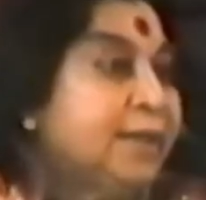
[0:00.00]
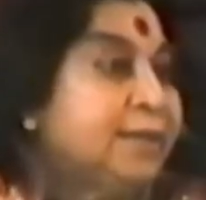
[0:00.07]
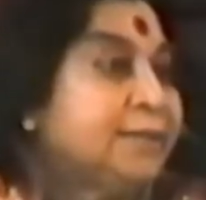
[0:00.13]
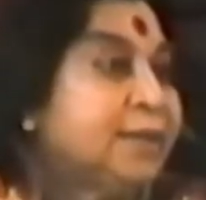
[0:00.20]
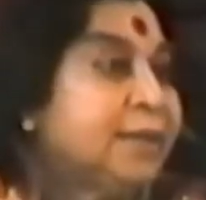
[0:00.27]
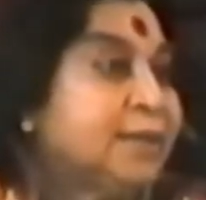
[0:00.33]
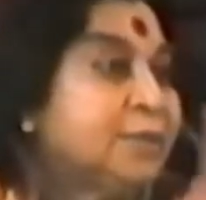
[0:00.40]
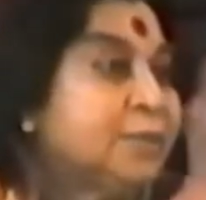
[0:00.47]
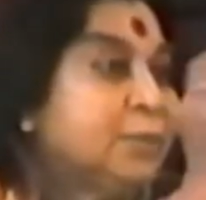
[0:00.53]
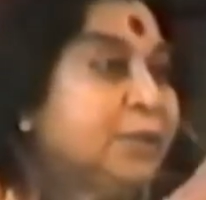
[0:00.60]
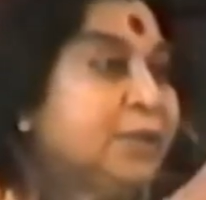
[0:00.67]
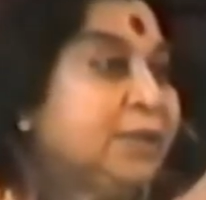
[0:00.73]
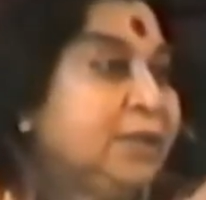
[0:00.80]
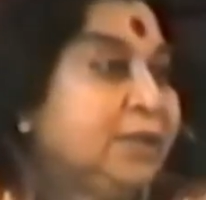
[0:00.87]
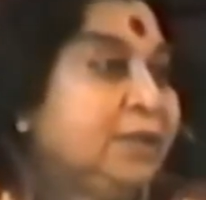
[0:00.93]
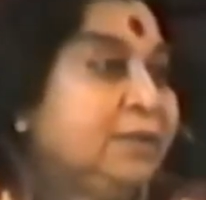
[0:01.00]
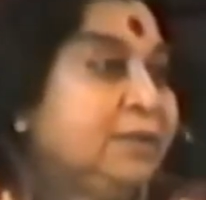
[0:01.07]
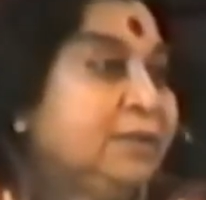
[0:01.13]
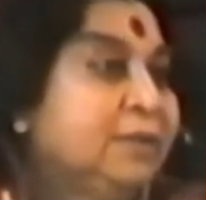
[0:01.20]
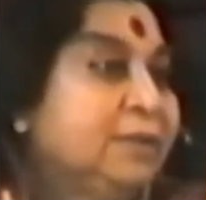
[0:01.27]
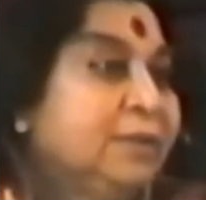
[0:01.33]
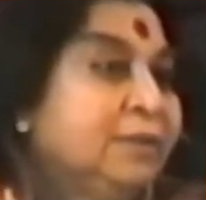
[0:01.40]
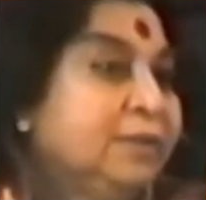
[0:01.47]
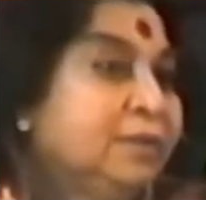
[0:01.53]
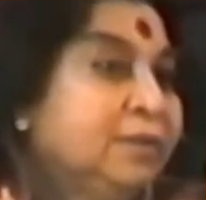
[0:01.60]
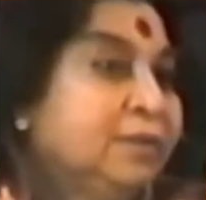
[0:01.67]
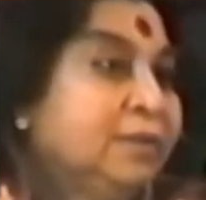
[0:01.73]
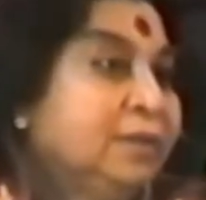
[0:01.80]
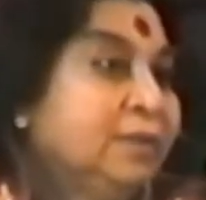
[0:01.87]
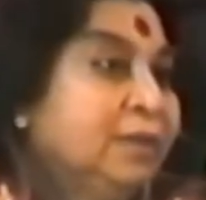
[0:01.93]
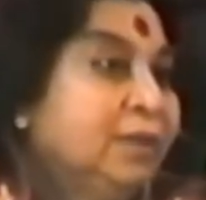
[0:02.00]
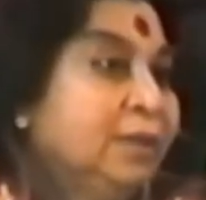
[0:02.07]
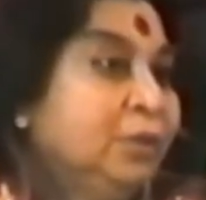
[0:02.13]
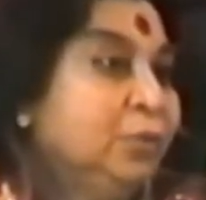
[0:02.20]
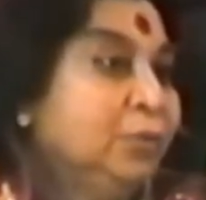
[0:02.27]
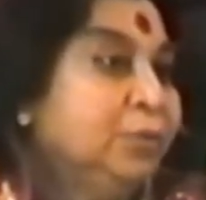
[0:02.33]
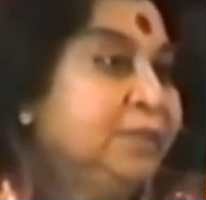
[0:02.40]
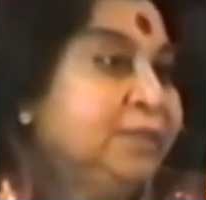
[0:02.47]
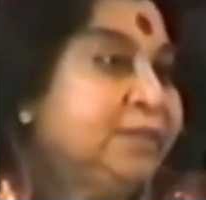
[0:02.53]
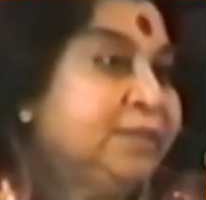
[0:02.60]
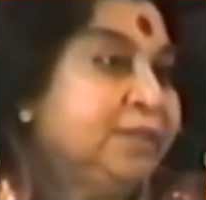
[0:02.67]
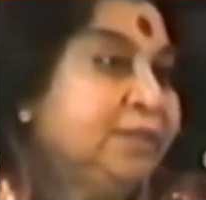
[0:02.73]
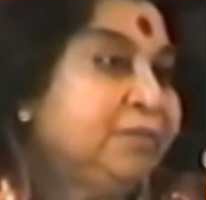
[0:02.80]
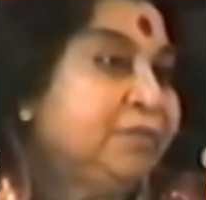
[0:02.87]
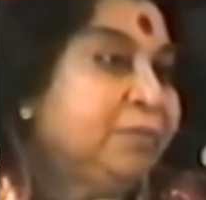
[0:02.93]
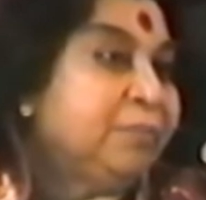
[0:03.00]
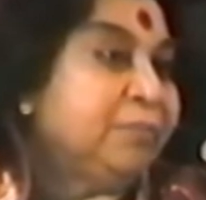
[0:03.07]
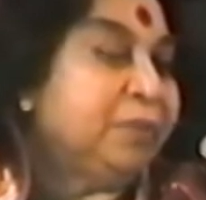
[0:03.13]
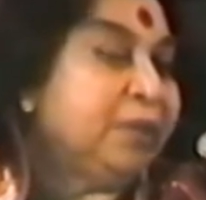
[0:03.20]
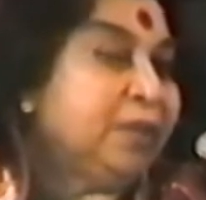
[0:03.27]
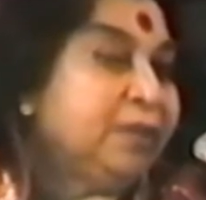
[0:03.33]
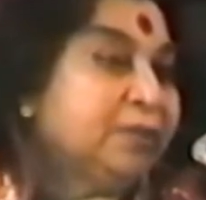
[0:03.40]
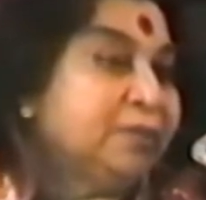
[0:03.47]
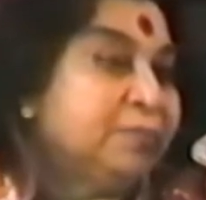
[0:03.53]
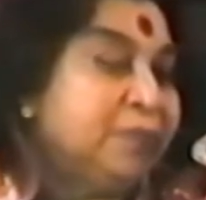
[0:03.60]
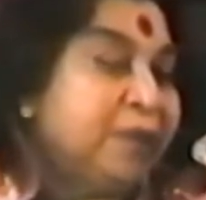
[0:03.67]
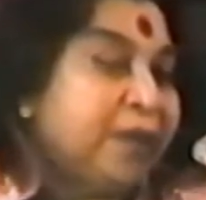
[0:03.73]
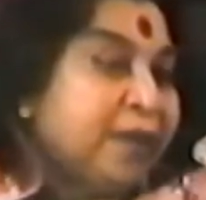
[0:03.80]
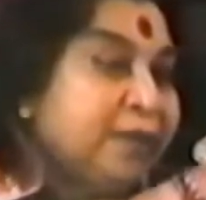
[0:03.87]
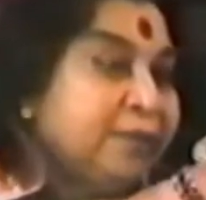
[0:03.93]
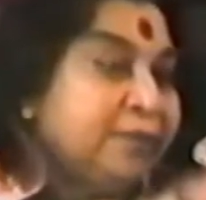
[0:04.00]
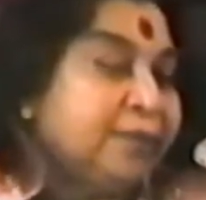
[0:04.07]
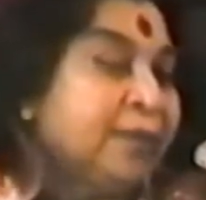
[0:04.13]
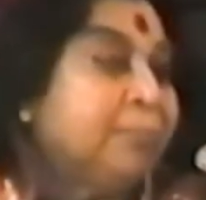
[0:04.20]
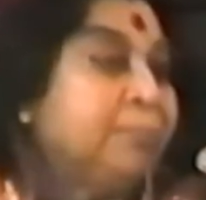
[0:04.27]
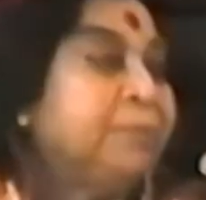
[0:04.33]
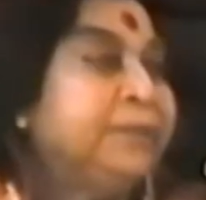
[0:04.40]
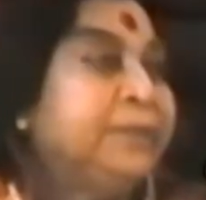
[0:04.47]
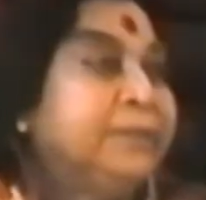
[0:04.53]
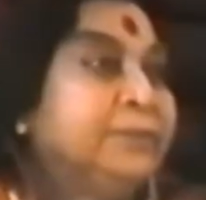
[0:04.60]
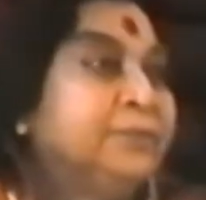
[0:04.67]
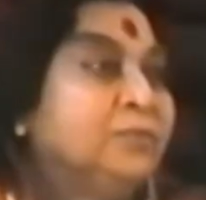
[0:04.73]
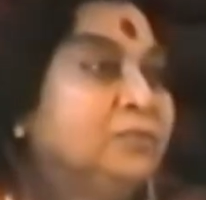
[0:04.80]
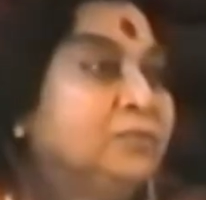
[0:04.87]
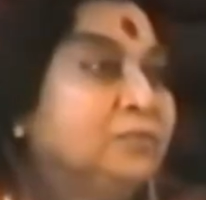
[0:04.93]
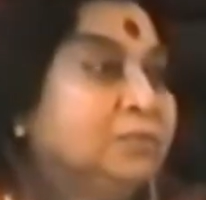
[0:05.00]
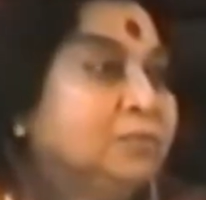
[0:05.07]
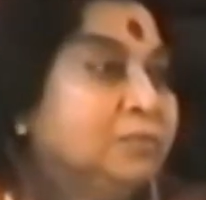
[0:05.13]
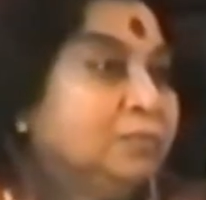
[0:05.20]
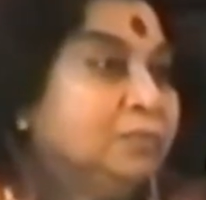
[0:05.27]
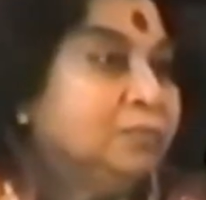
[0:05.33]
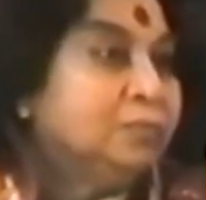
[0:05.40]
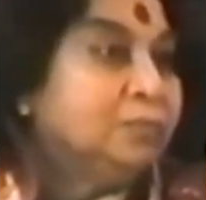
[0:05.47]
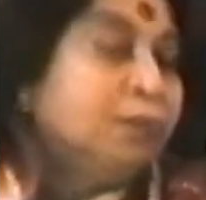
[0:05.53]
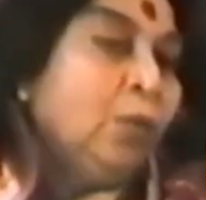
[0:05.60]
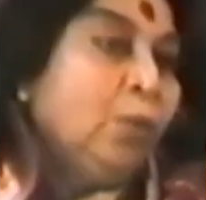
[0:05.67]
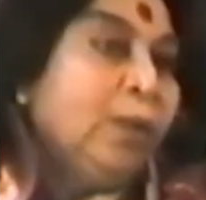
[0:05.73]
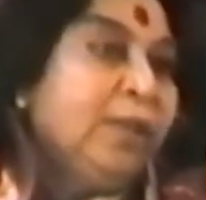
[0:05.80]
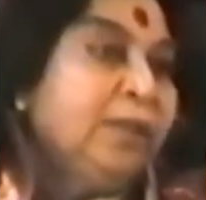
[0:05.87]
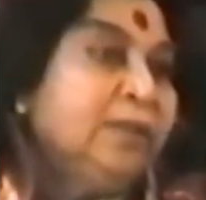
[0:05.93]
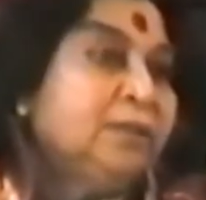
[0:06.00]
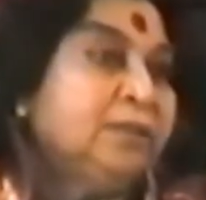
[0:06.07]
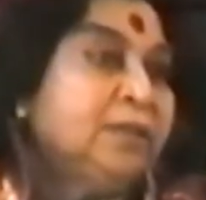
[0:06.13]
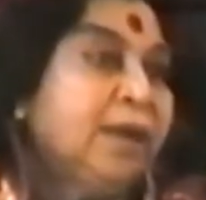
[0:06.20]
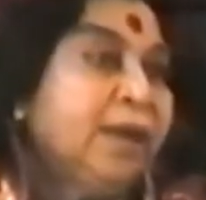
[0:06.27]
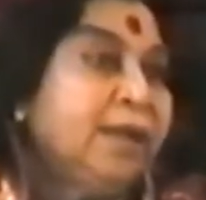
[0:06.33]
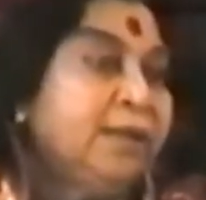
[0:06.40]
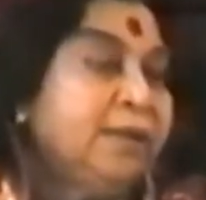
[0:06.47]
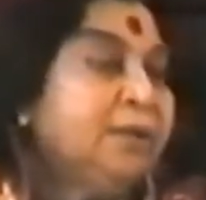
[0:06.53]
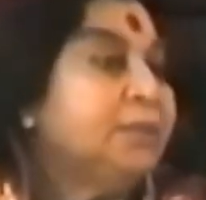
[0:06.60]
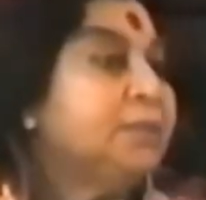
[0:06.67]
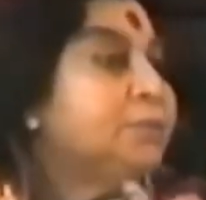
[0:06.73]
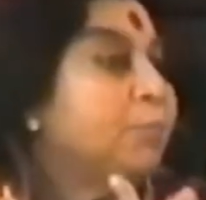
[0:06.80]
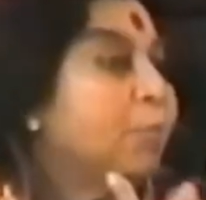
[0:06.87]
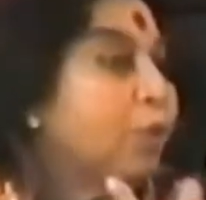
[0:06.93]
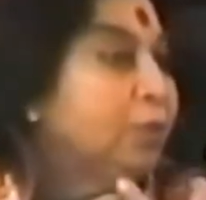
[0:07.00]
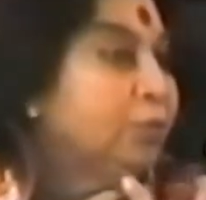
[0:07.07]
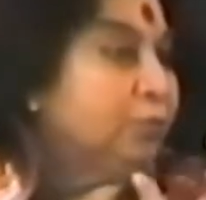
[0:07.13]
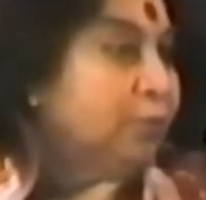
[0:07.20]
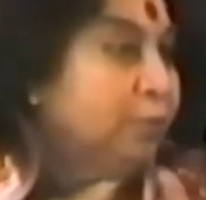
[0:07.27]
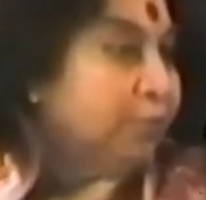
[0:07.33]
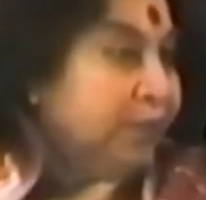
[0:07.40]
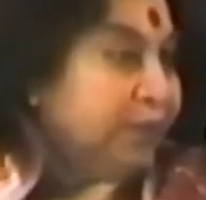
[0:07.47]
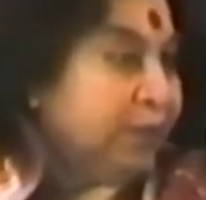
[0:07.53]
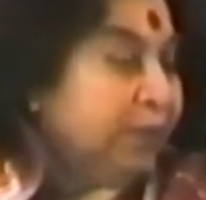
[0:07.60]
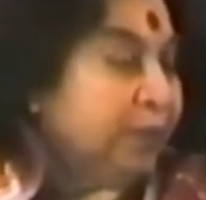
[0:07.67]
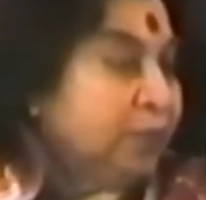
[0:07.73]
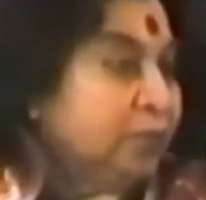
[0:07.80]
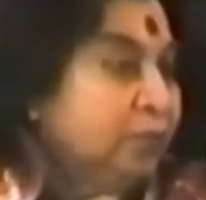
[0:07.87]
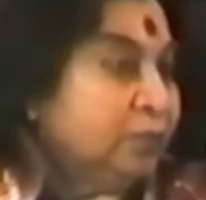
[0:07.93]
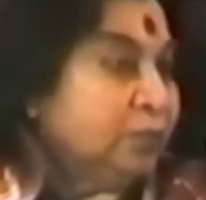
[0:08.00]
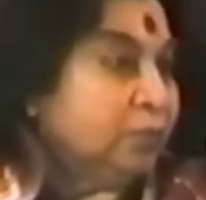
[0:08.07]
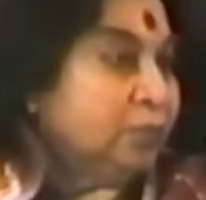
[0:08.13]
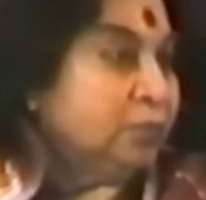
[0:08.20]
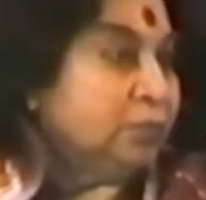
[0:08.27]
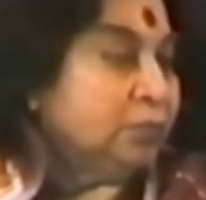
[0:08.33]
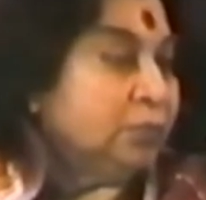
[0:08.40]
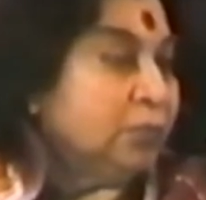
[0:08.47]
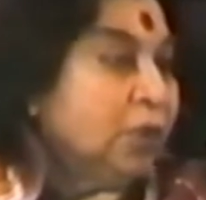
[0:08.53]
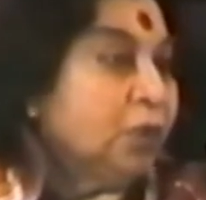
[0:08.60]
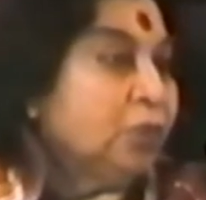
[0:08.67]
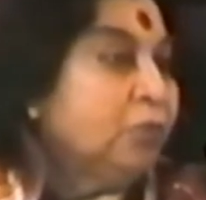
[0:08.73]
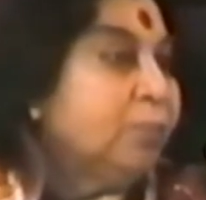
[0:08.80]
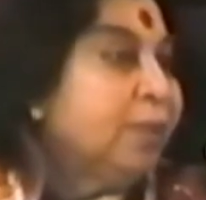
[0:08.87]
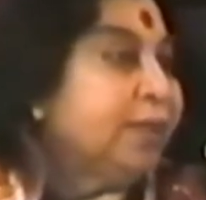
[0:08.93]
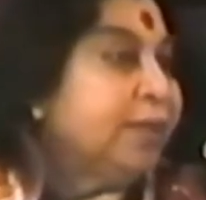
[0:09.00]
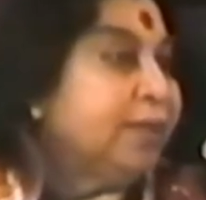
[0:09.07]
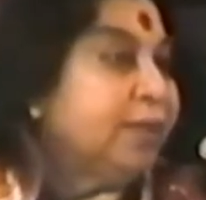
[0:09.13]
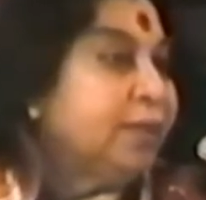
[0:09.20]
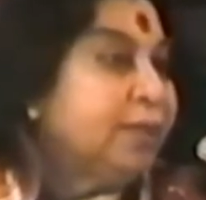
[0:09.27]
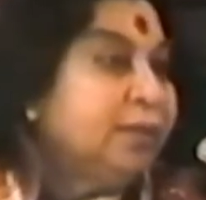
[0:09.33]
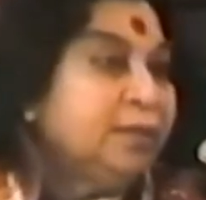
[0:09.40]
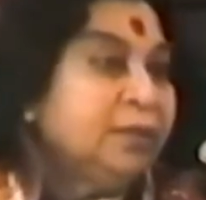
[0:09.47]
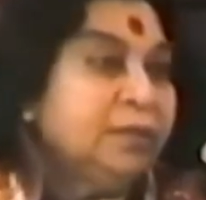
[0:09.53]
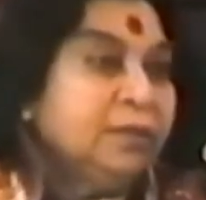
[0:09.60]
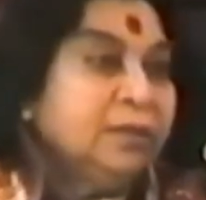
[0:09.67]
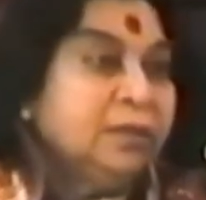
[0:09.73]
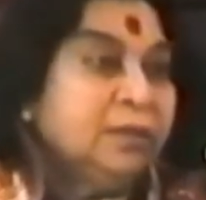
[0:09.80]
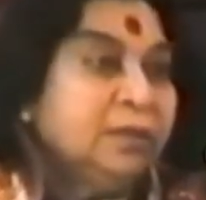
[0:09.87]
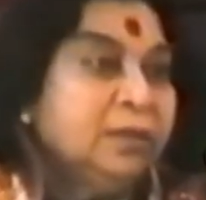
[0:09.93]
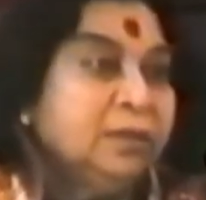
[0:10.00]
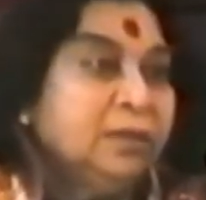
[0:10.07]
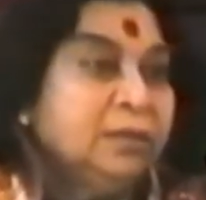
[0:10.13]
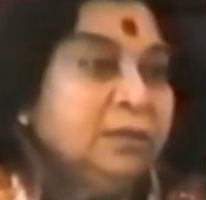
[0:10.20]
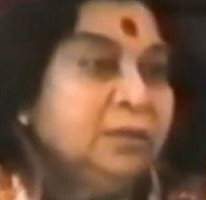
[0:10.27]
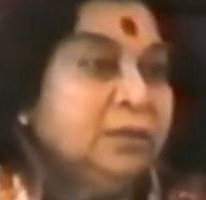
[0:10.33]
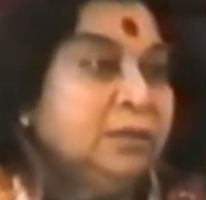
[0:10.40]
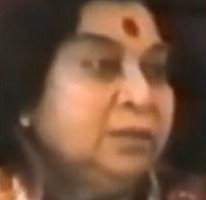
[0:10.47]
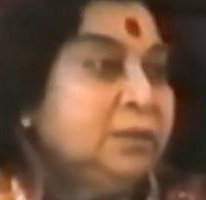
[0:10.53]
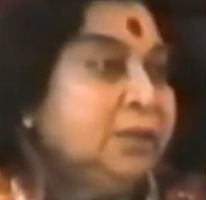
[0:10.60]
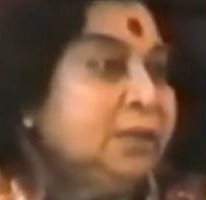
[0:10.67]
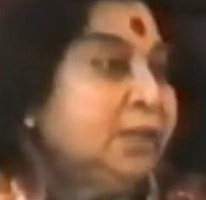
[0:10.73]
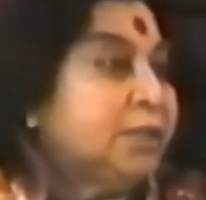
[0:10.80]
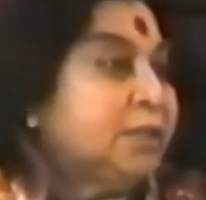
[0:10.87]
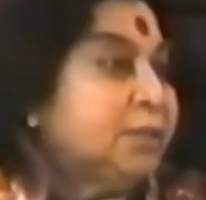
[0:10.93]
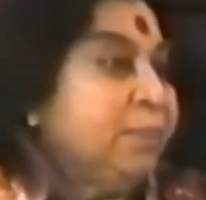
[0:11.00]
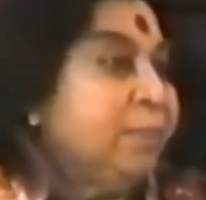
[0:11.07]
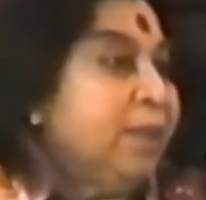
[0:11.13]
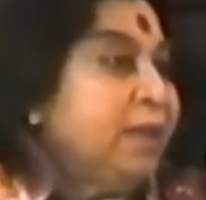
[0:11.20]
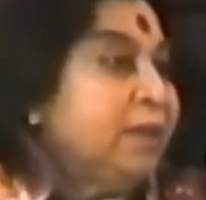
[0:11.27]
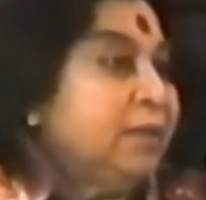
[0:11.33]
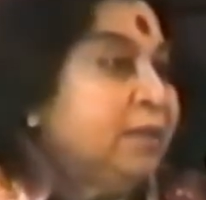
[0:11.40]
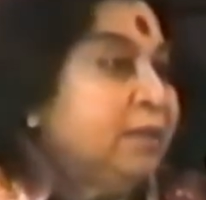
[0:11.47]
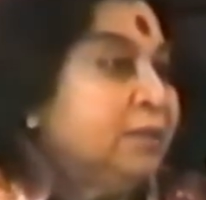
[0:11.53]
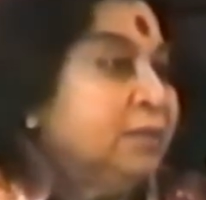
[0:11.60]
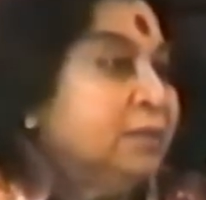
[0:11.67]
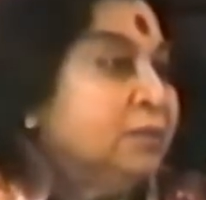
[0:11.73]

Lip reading: starts working, you will see tremendous miracles happen. When the child is born to a mother, automatically she gets milk.